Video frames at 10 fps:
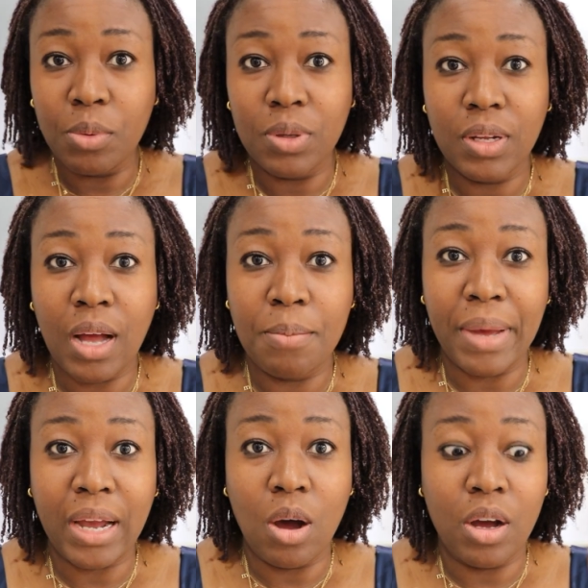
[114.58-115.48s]
will come
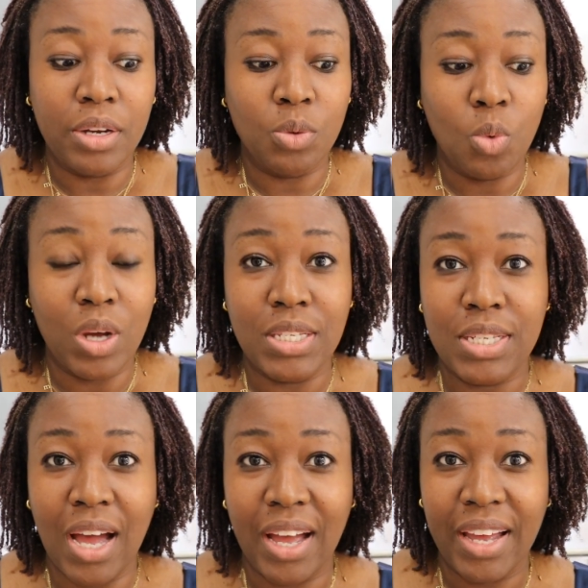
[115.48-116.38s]
back on once
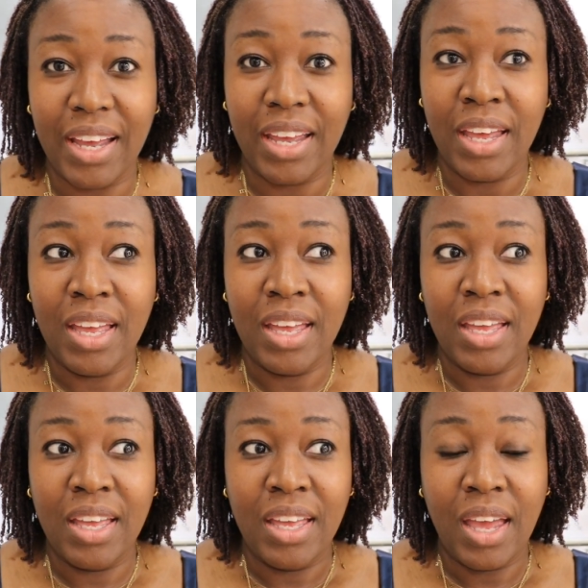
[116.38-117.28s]
I
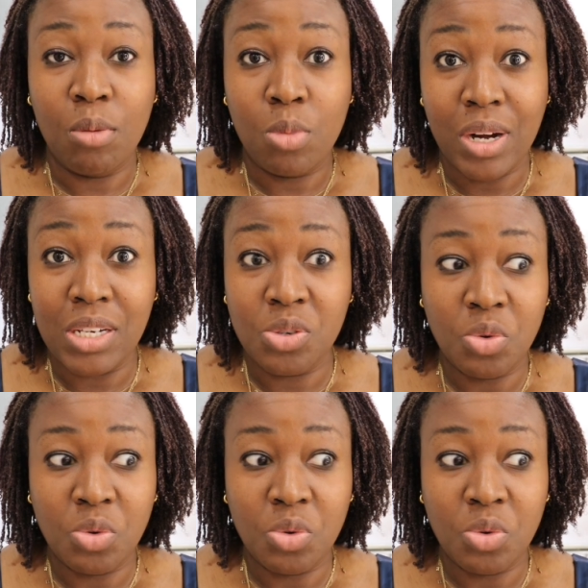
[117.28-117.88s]
am ready to